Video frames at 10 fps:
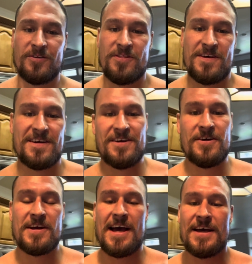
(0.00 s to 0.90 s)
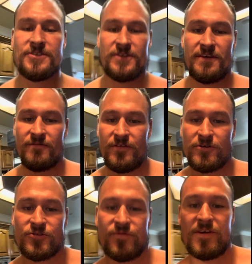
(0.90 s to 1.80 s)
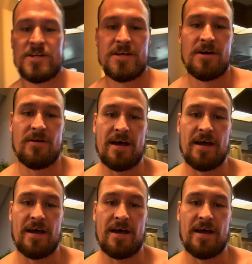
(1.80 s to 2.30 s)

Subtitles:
thing here, guys. So that first video,